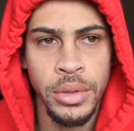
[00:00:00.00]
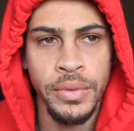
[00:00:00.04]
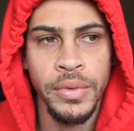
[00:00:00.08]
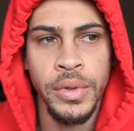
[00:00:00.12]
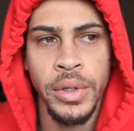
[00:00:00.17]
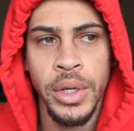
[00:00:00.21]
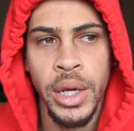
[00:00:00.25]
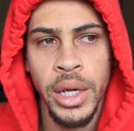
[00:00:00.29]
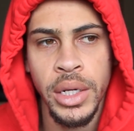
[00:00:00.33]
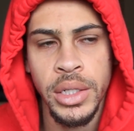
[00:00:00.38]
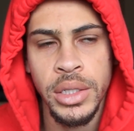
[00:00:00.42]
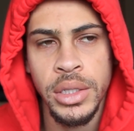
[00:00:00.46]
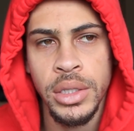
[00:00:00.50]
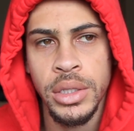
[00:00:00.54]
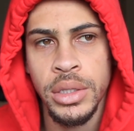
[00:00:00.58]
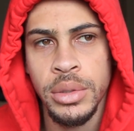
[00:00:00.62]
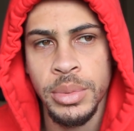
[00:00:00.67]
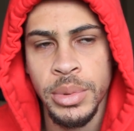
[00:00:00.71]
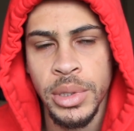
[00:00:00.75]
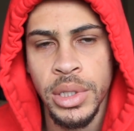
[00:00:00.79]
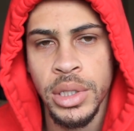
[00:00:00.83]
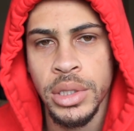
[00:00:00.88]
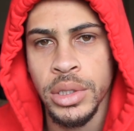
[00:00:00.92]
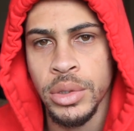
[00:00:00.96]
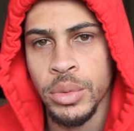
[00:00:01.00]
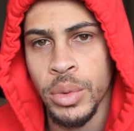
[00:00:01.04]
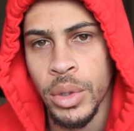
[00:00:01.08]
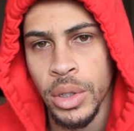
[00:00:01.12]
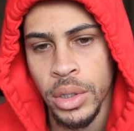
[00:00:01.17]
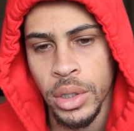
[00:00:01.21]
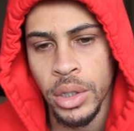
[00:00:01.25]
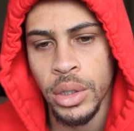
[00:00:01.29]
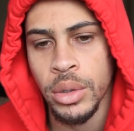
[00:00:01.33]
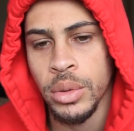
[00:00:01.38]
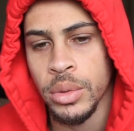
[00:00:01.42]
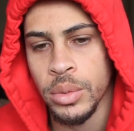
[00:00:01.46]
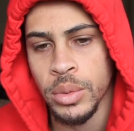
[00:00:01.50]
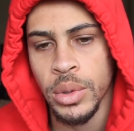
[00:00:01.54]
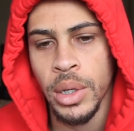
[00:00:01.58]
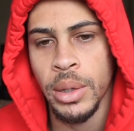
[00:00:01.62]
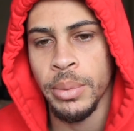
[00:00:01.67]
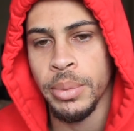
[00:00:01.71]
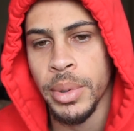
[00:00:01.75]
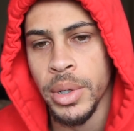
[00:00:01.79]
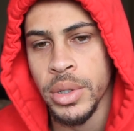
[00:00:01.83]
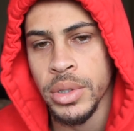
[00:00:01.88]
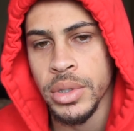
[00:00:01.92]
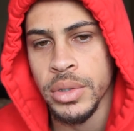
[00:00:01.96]
notifications because you want to know when
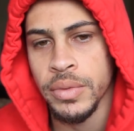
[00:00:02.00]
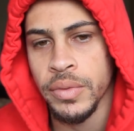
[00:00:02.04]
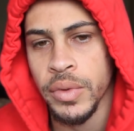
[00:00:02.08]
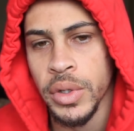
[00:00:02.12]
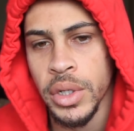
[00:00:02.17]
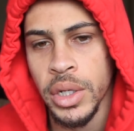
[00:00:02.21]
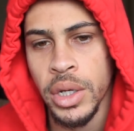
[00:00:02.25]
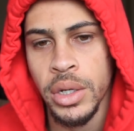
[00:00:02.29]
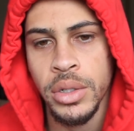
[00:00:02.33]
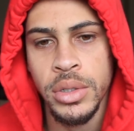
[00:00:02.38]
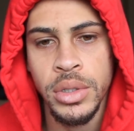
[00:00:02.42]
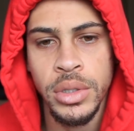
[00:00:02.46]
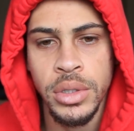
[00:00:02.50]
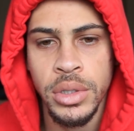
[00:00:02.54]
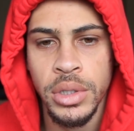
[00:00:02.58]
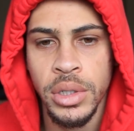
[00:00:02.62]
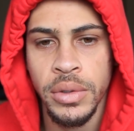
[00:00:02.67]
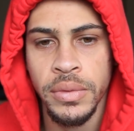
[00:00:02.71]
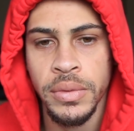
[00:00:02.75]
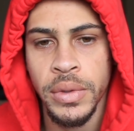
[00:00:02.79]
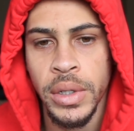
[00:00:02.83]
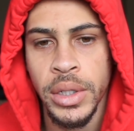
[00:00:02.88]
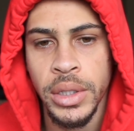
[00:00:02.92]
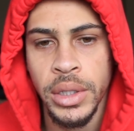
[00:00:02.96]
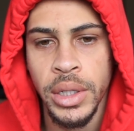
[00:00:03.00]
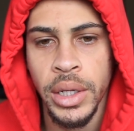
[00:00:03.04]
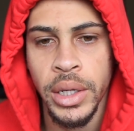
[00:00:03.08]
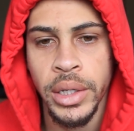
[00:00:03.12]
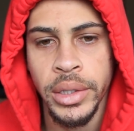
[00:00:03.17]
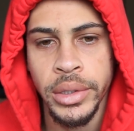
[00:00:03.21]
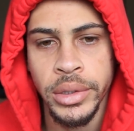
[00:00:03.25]
I'm posting videos and stuff like that.